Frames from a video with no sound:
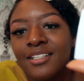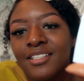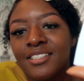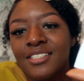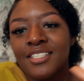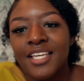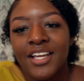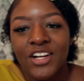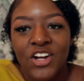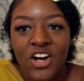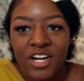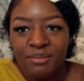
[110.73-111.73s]
This is a care
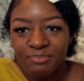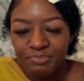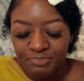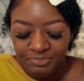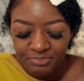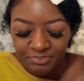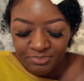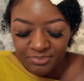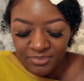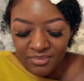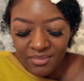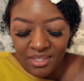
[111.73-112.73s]
card,
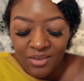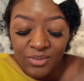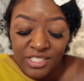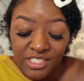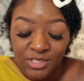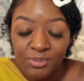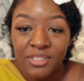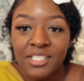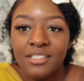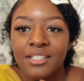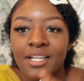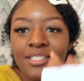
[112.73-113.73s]
which is super
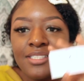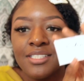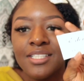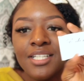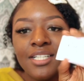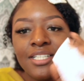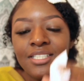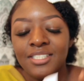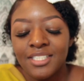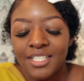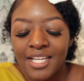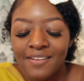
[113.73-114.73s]
cute. It has glitter
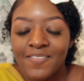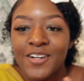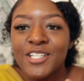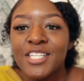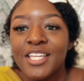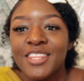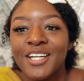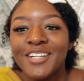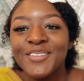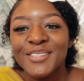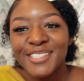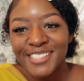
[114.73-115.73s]
on it. At first I thought
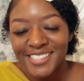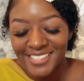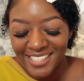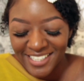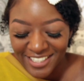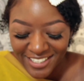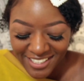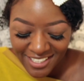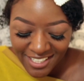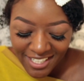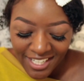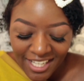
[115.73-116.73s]
it was a sticker
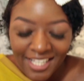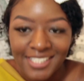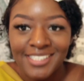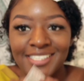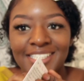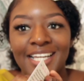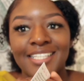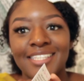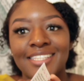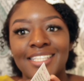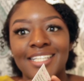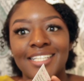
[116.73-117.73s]
because it's like
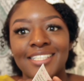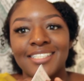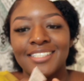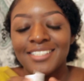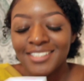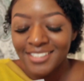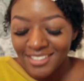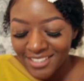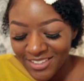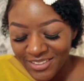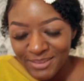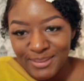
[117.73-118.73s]
thick, you know
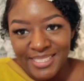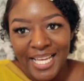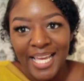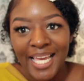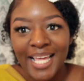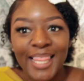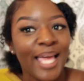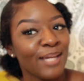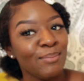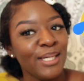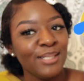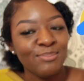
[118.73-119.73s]
what I'm saying, like
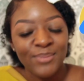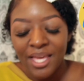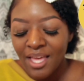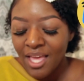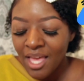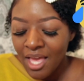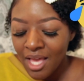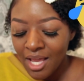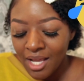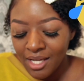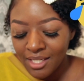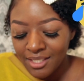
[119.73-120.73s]
me.
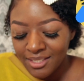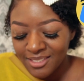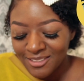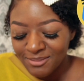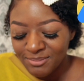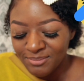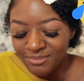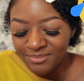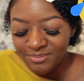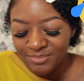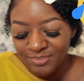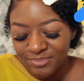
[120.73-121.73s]
Thought
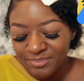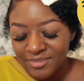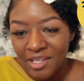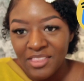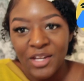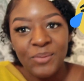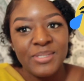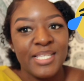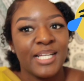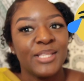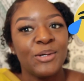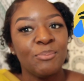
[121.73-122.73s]
it was
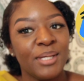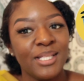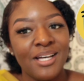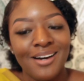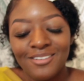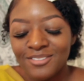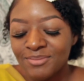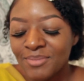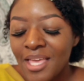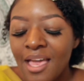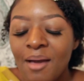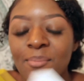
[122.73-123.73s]
like a little off.
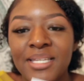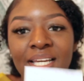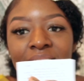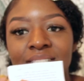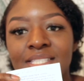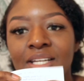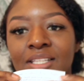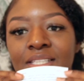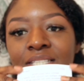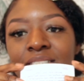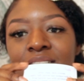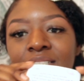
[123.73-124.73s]
But yeah, so
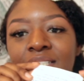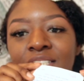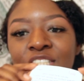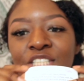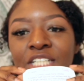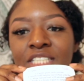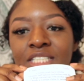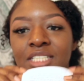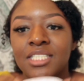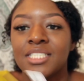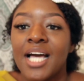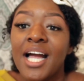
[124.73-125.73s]
these are the
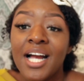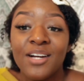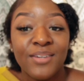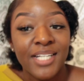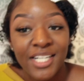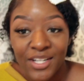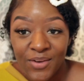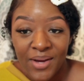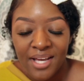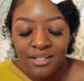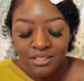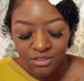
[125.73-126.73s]
instructions. I already know
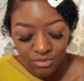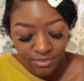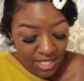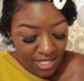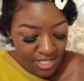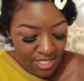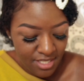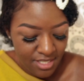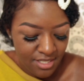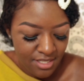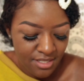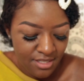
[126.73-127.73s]
how to do mine.
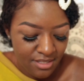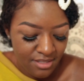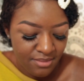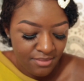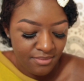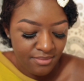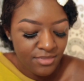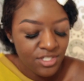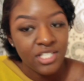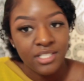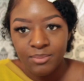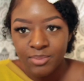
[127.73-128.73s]

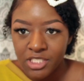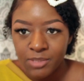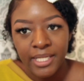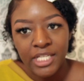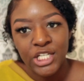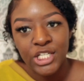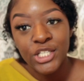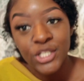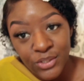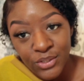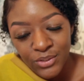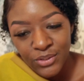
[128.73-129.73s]
Gently push back your
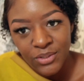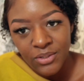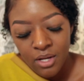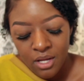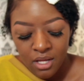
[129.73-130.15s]
cuticle.